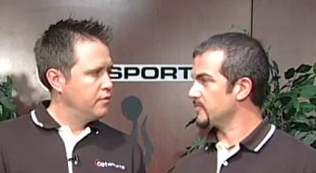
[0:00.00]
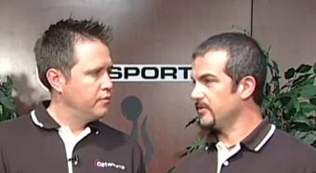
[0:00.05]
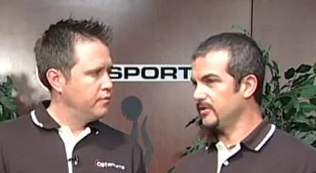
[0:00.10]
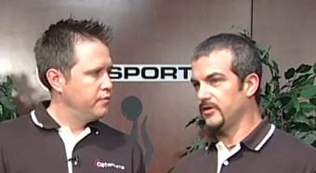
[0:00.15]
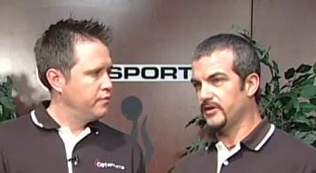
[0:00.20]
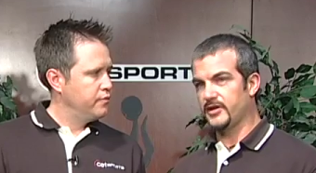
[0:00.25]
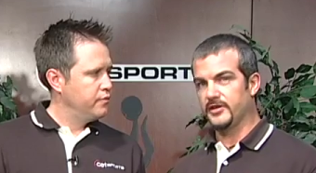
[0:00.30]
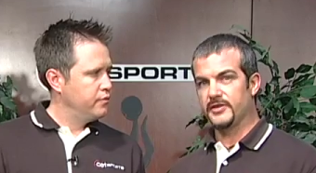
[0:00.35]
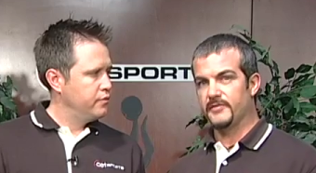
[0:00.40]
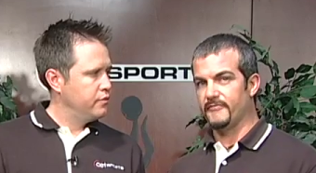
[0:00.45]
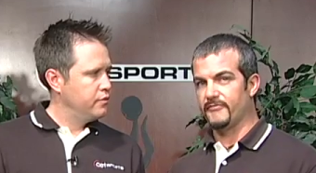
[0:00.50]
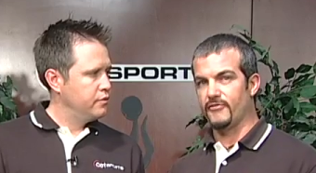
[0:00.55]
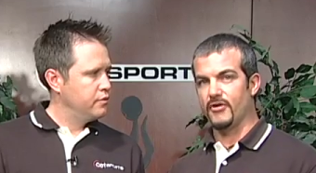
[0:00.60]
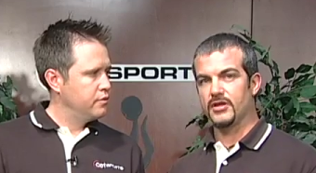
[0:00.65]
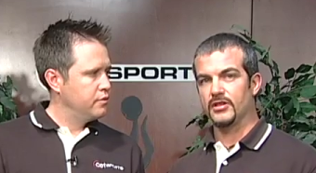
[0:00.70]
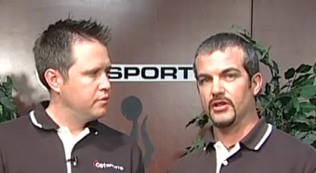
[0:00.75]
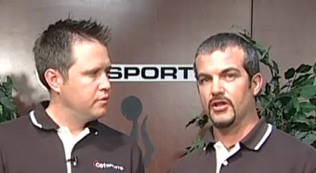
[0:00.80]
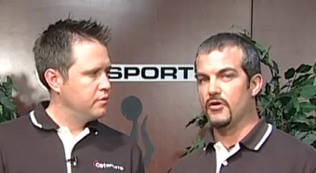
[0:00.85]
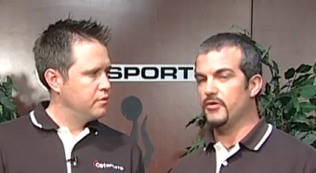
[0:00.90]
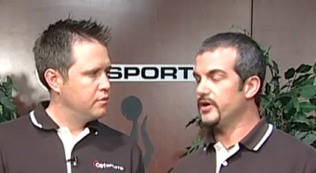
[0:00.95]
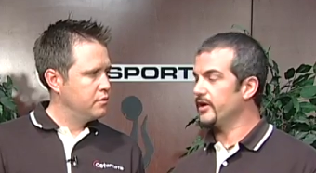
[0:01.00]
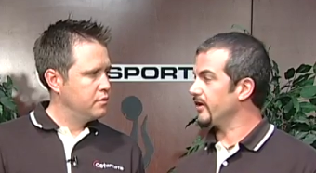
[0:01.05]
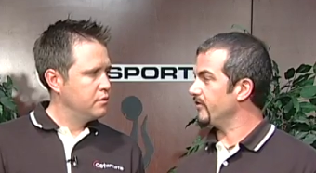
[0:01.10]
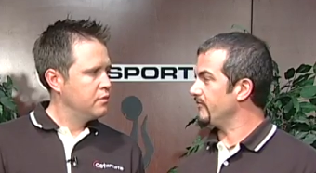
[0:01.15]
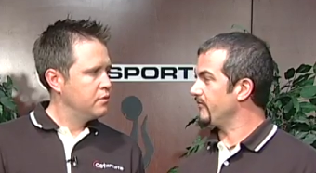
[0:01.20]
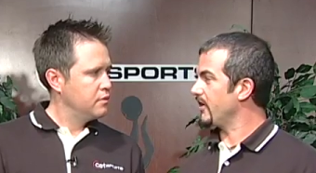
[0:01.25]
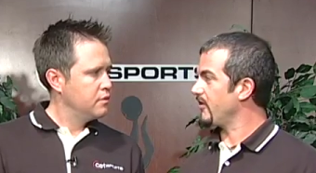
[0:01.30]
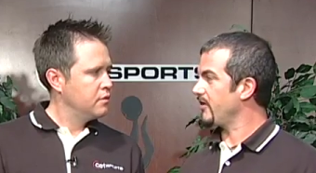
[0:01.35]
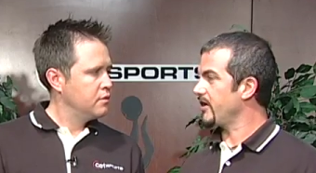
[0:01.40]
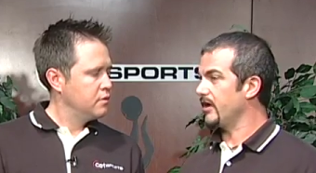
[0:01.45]
Speaker 1: but look at them front loading a
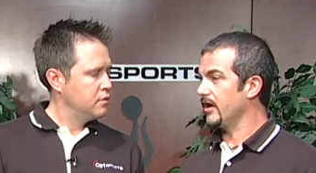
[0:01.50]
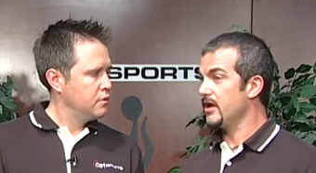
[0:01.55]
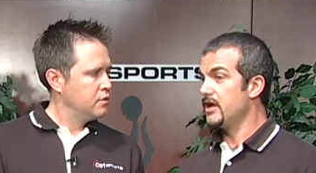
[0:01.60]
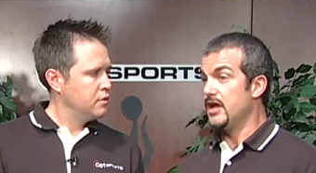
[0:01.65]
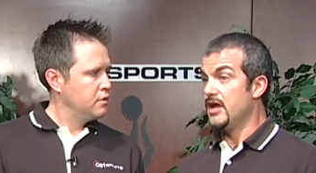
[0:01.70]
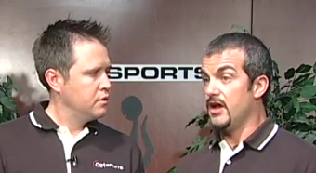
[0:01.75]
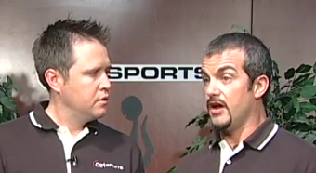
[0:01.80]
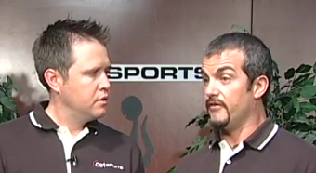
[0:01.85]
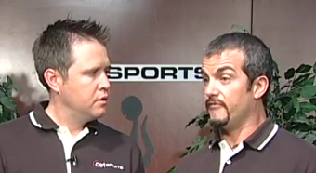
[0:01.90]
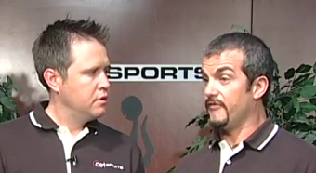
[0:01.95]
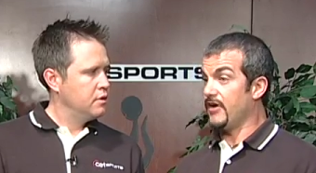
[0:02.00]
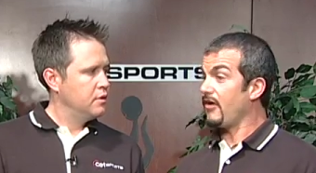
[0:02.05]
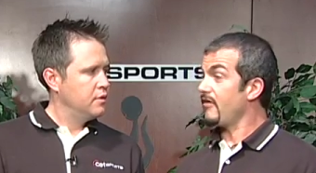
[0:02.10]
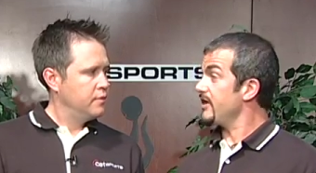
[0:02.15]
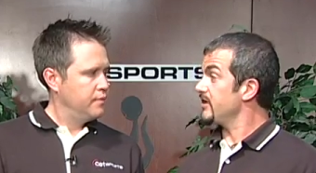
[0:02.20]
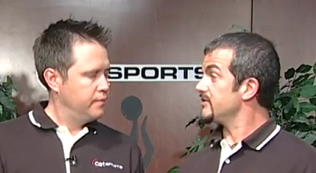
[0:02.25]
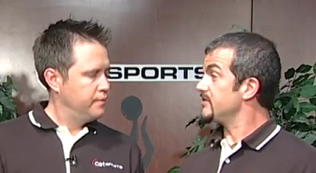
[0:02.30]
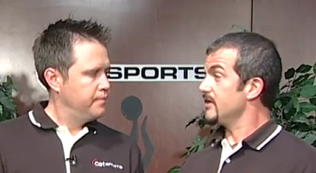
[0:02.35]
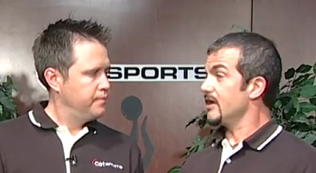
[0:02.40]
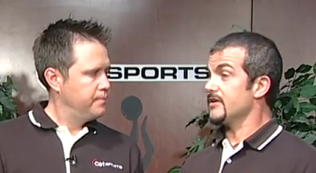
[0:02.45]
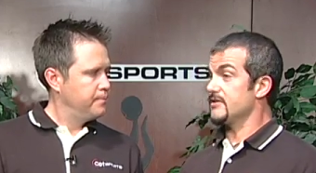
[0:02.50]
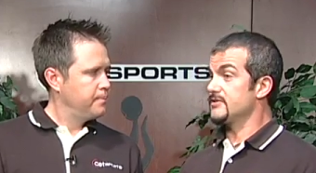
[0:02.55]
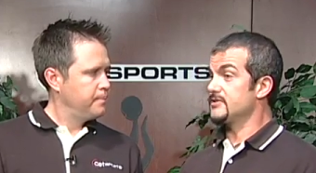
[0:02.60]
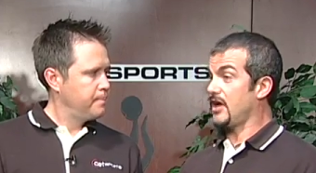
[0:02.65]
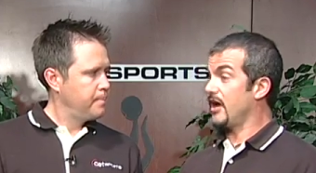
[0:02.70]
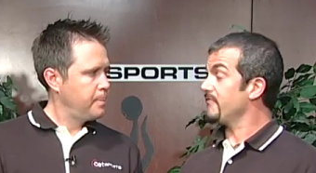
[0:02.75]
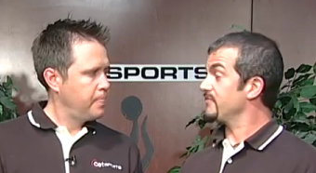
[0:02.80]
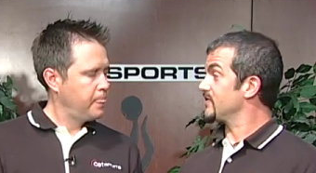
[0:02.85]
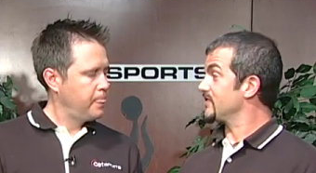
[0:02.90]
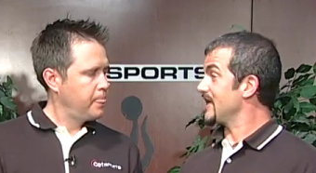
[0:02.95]
very a, a very uh,
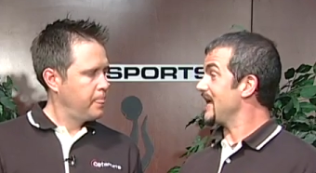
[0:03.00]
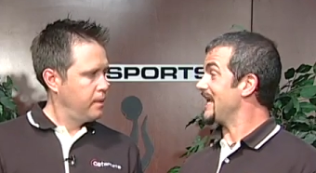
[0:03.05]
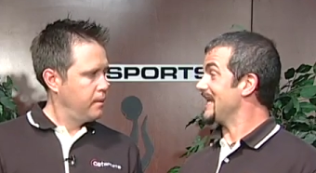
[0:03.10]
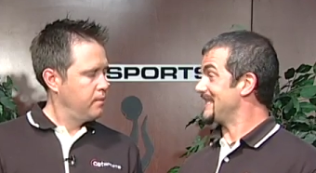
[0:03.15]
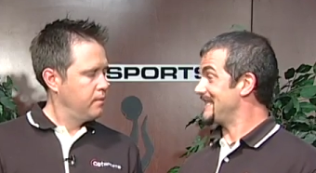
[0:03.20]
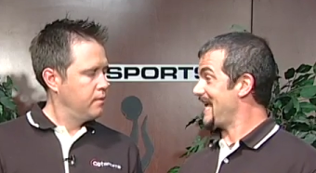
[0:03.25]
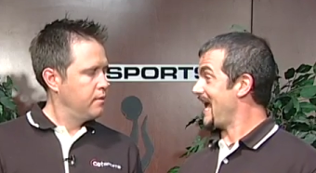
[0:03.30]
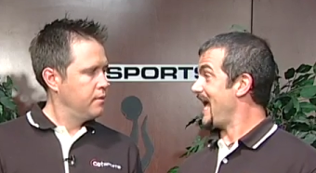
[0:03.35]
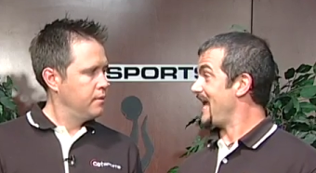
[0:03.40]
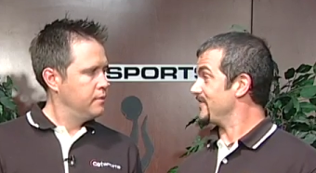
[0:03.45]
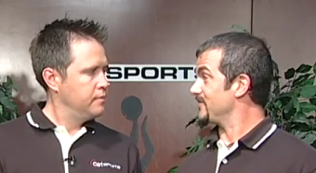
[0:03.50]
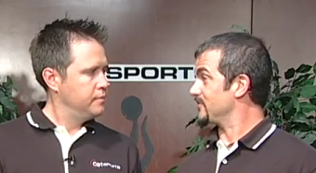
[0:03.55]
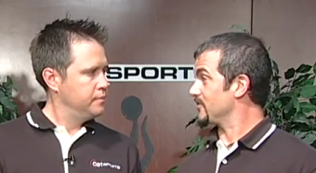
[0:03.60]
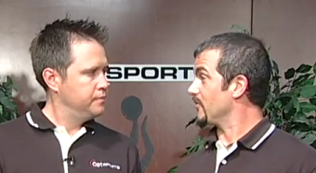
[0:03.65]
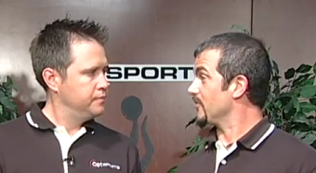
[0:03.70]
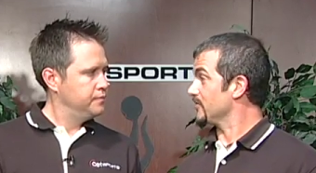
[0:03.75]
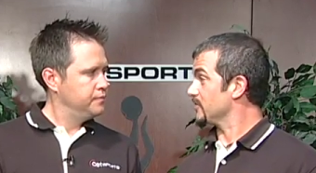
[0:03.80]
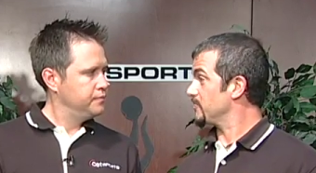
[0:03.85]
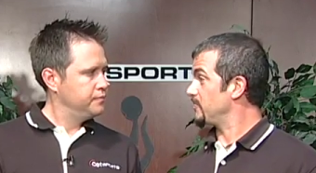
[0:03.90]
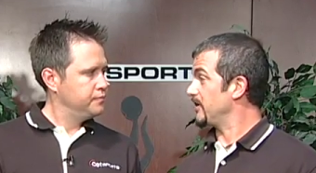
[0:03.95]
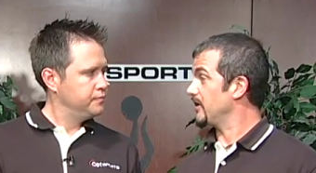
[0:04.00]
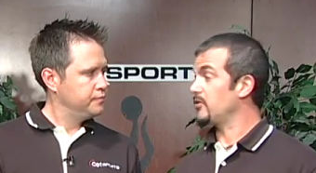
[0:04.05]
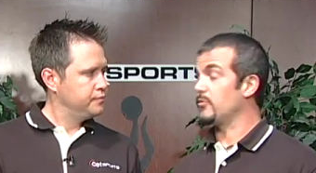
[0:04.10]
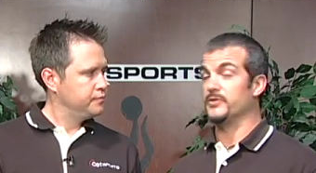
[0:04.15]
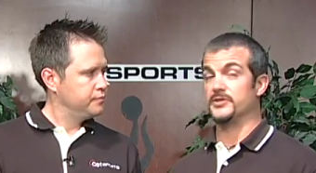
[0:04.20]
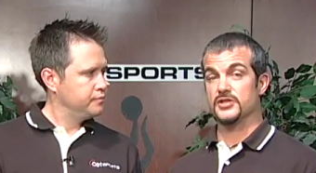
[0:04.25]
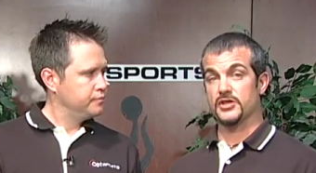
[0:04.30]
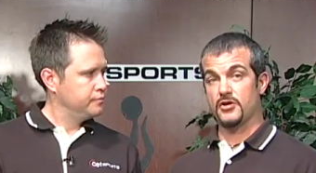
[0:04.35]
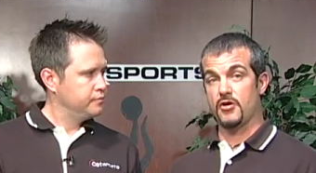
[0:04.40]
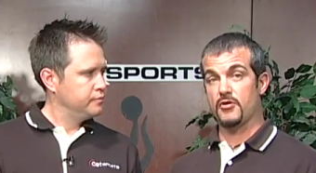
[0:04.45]
tough set of tests, so to speak,
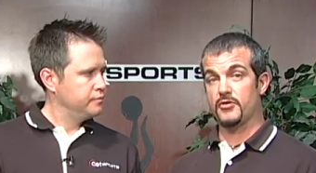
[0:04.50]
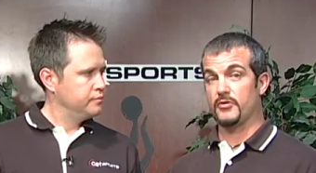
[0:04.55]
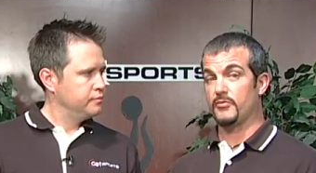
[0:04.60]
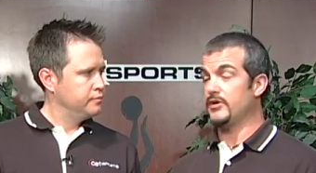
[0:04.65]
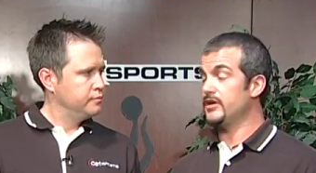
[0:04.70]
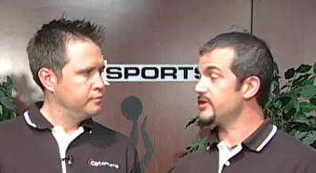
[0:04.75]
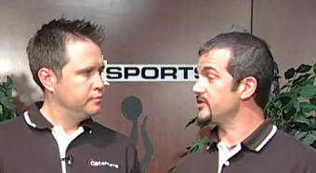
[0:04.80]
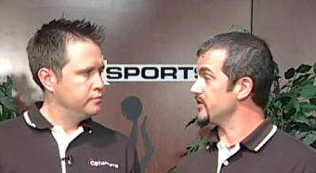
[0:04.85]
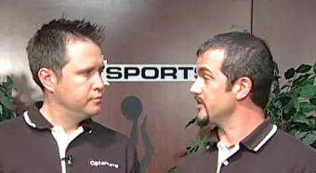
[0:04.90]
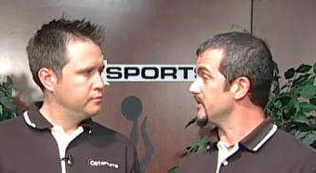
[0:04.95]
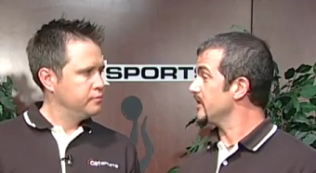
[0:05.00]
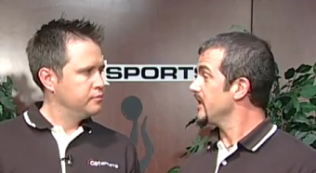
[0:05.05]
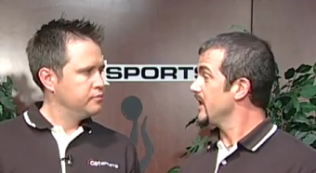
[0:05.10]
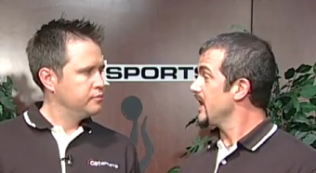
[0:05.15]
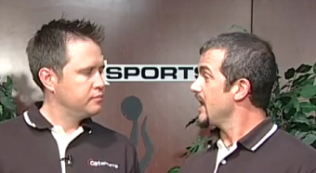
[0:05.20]
with Dakota Ridge and,